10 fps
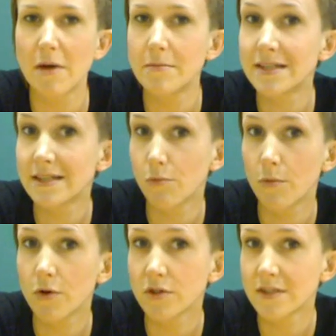they might be
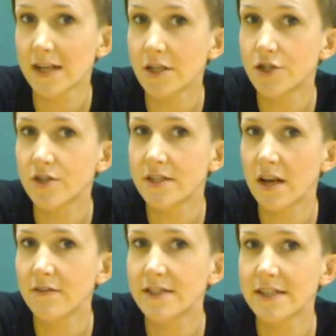what we call statutory
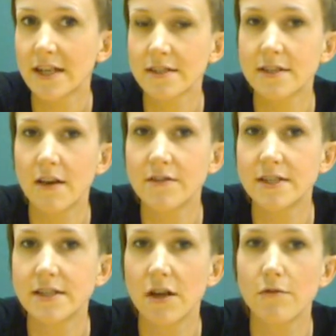services, that's
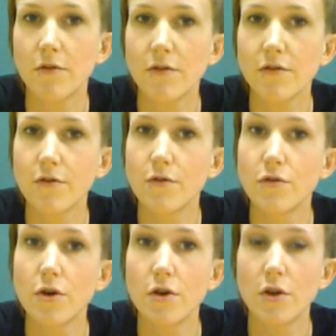services that are run through
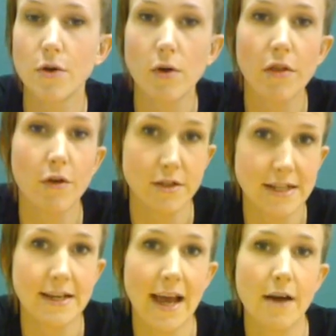the local
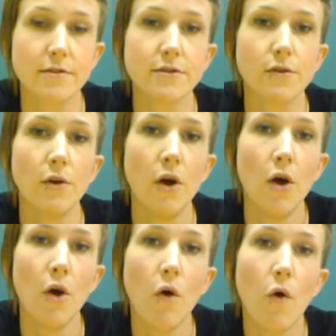authority, the council,
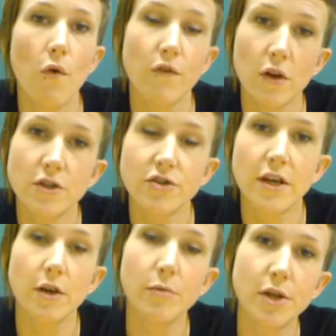or
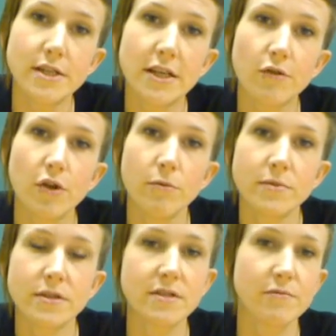voluntary and community
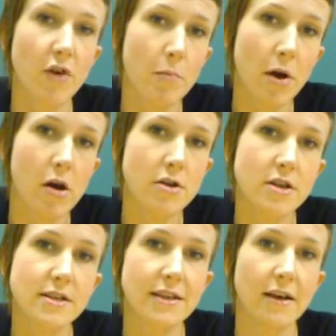groups, and some of our
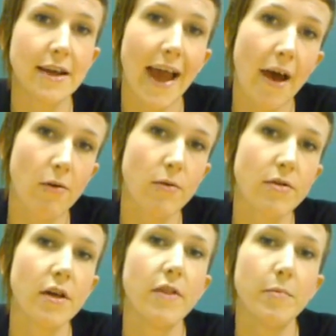partners like
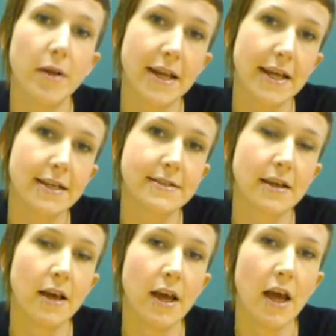health and the police.
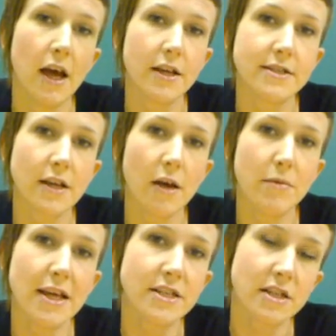And
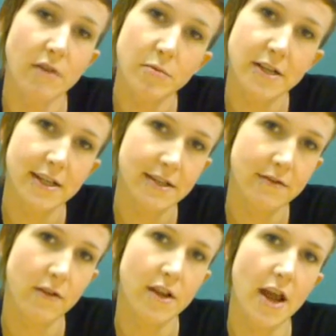each of the
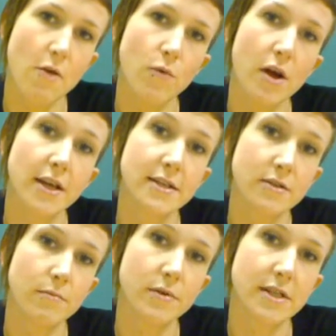representatives on the network is
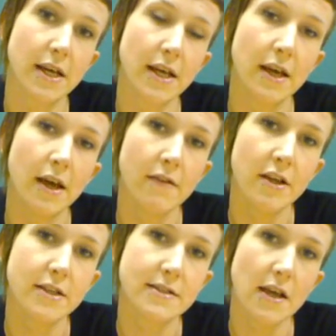somebody
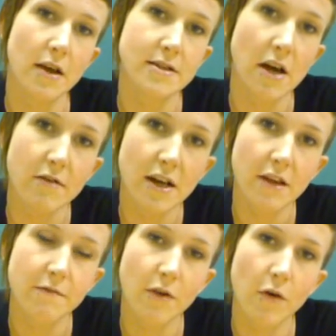that's
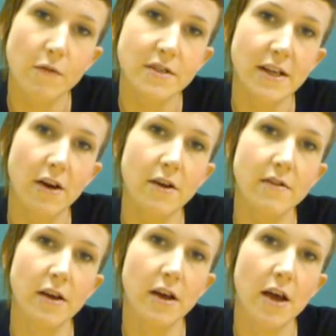directly involved in
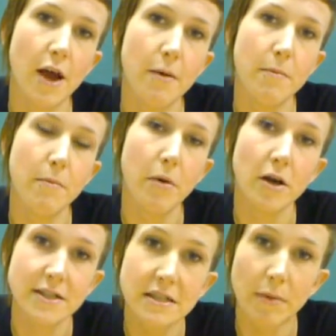either
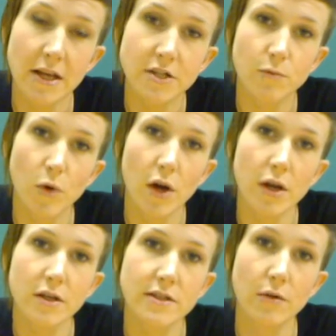participation
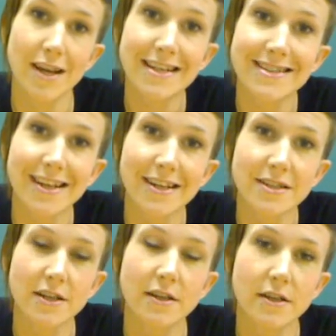work, so listening
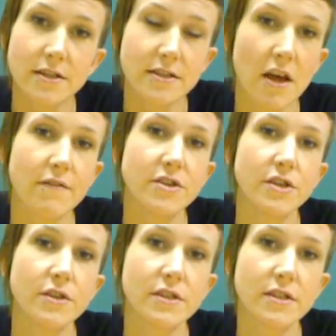to service
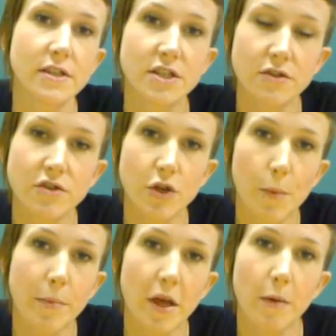users and children and
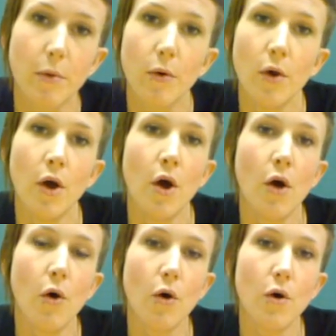young people,
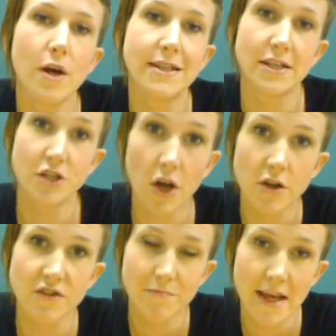or is in
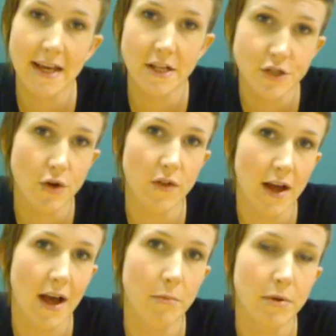charge of making sure
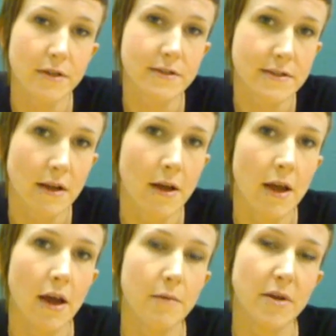that happens
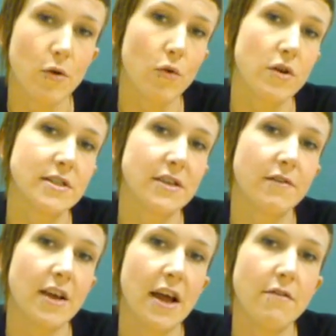in all those
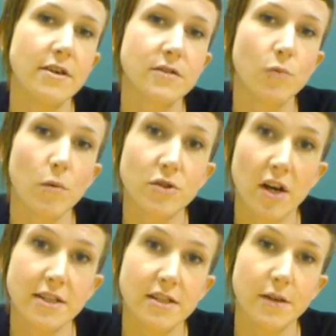different areas. And what we
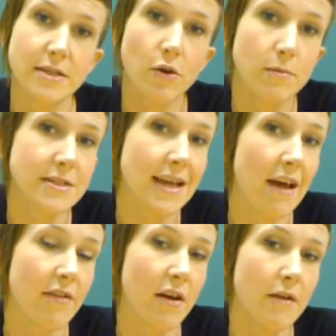try to do is come
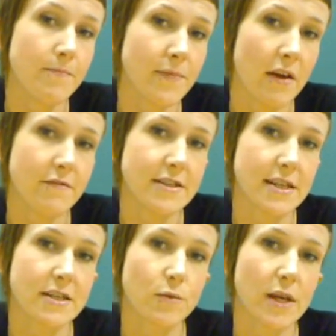together every
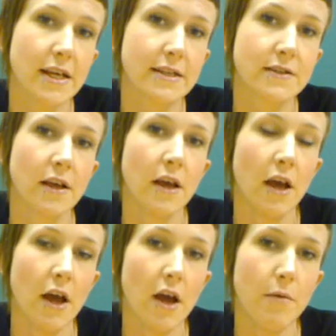6 weeks,
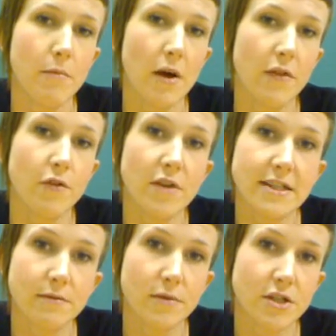and the
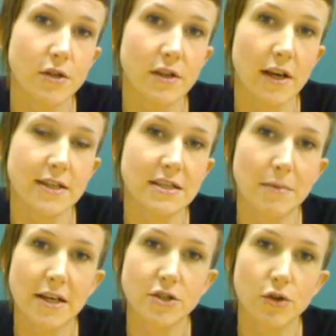reason we do that is to
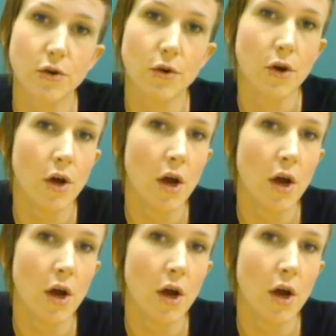make sure